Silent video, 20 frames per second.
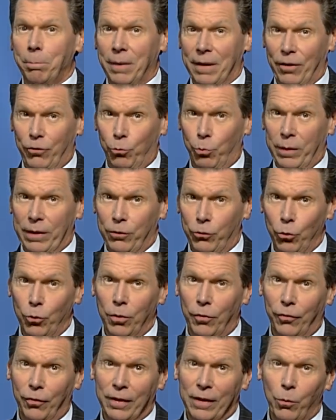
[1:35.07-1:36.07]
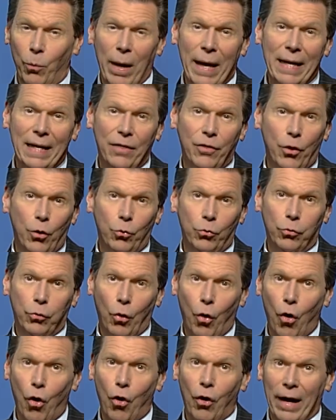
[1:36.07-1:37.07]
but as we dutifully wait in those
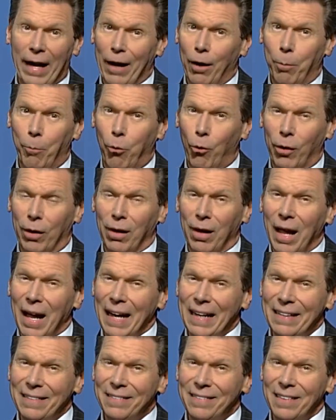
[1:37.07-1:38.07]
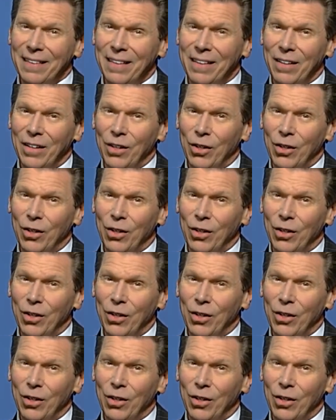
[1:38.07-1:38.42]
long airport lines,